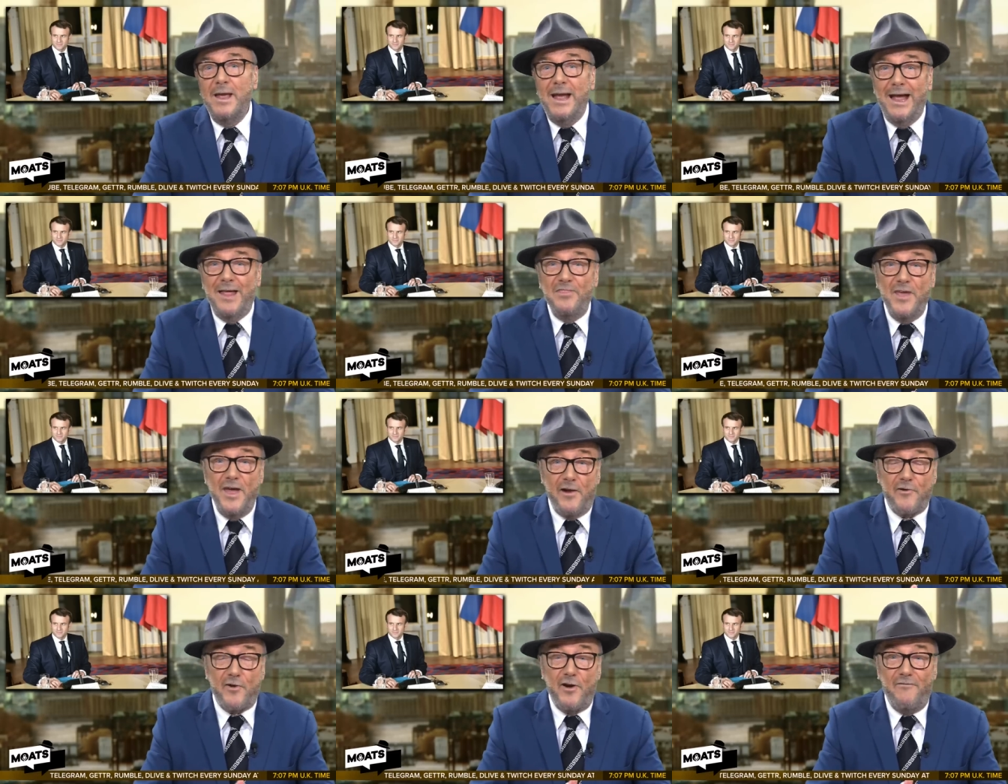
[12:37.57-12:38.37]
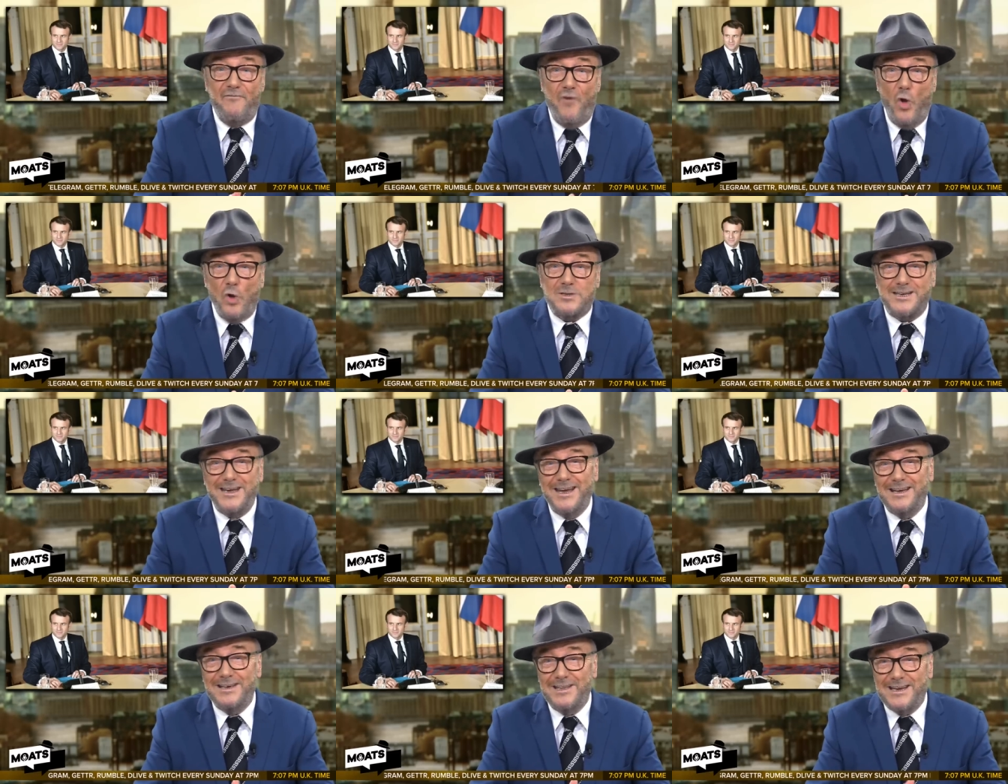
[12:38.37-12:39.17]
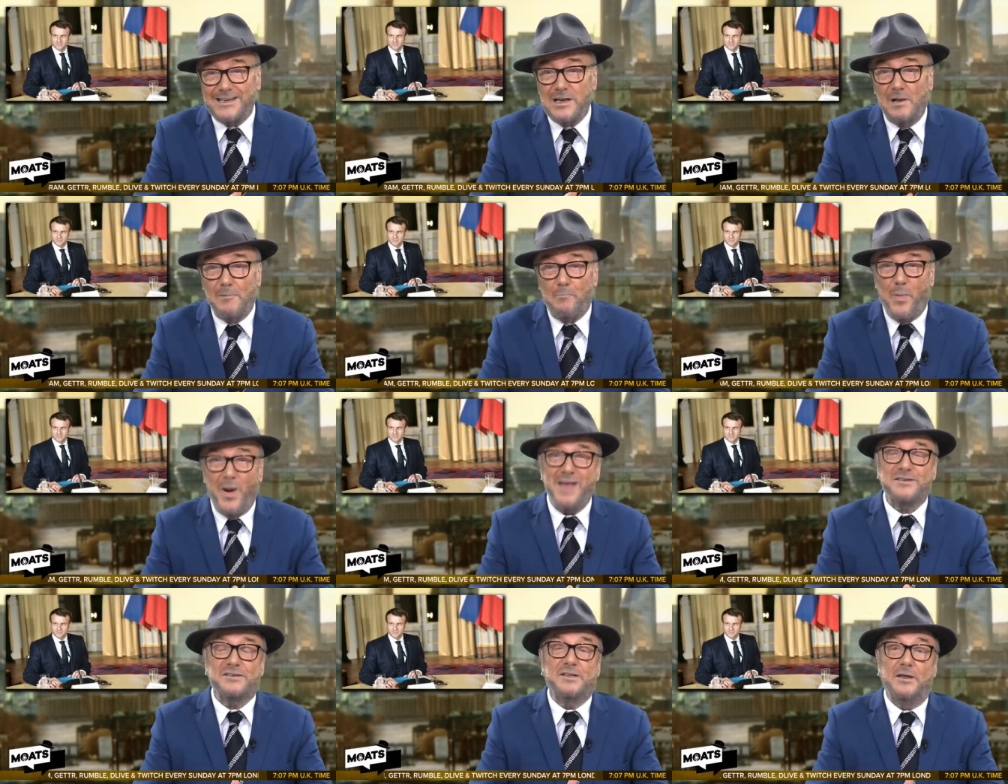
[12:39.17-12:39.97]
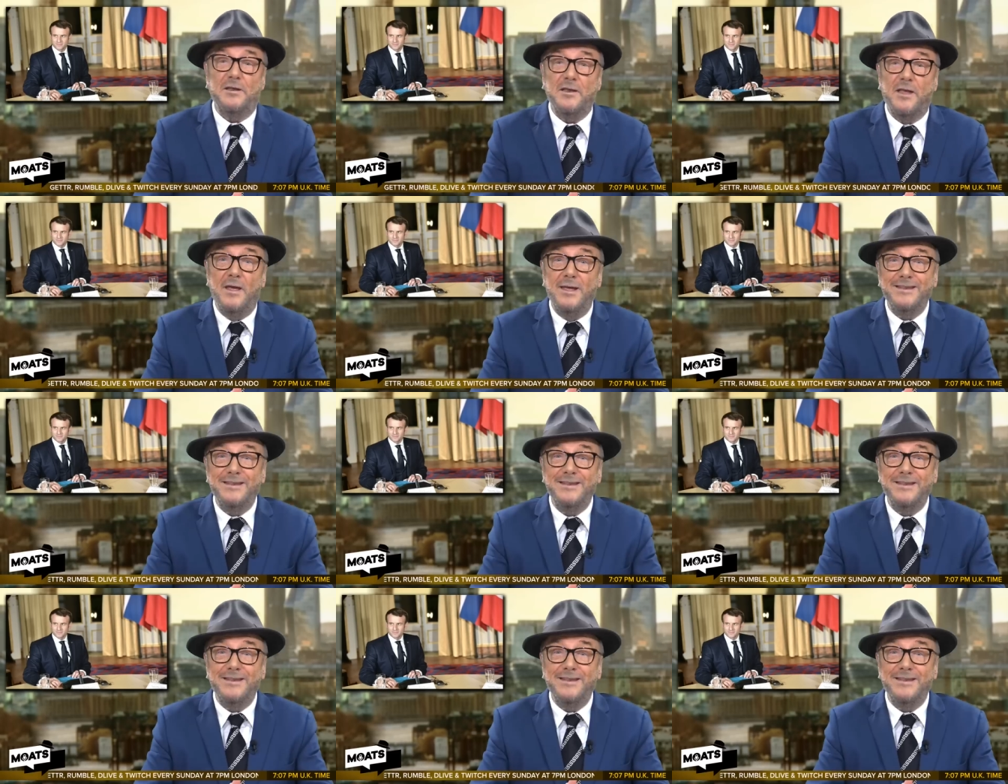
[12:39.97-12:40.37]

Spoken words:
and their revolting little president